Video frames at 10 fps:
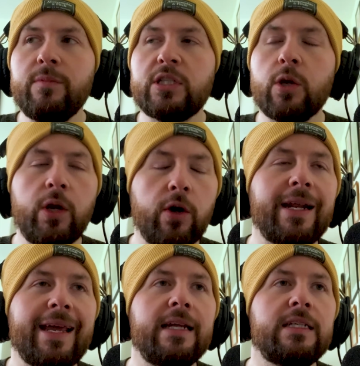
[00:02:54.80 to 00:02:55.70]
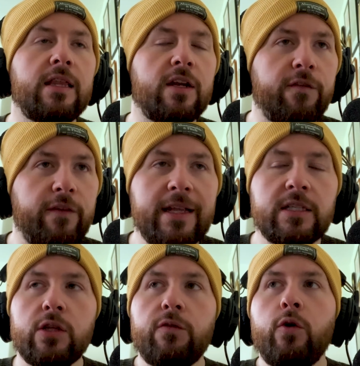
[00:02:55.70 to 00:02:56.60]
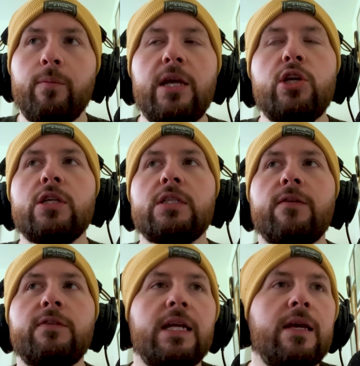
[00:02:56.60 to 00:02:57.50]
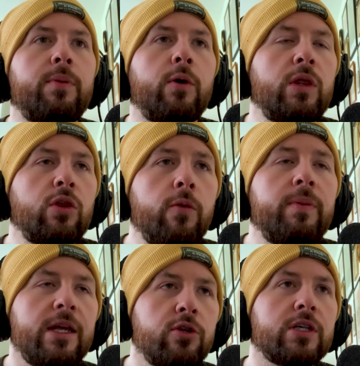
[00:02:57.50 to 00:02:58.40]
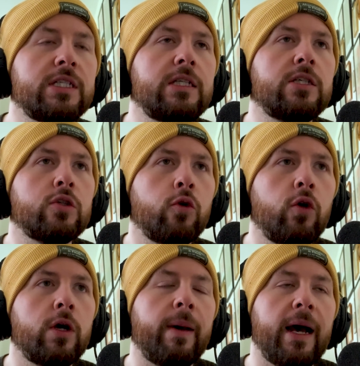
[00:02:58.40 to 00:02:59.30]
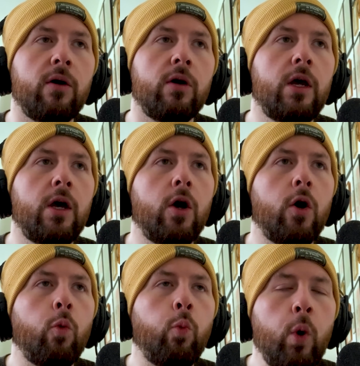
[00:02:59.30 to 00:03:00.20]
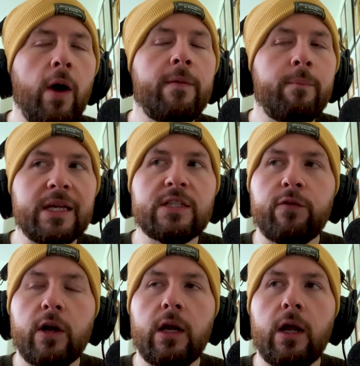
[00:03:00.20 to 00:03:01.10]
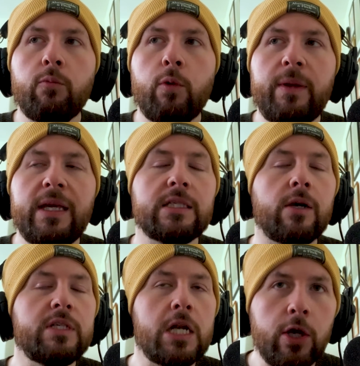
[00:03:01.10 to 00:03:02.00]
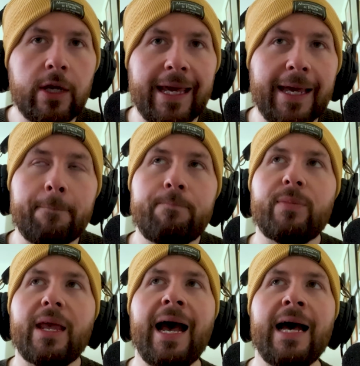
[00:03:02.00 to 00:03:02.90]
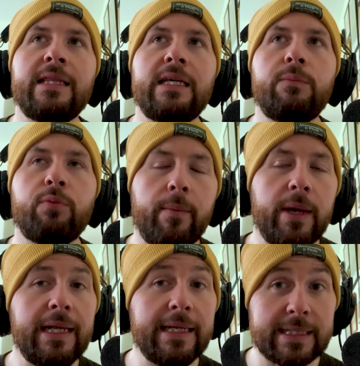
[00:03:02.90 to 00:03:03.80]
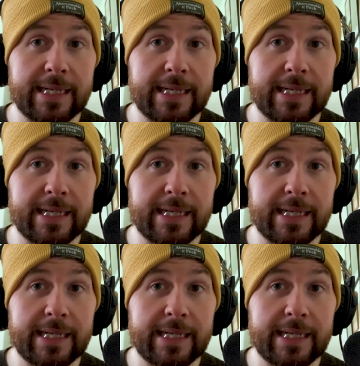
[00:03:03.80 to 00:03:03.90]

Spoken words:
So we're not going to get into the defence and the formation and stuff today, but we thought it'd be interesting to talk about what the best front line would be, because I was looking at the Premier League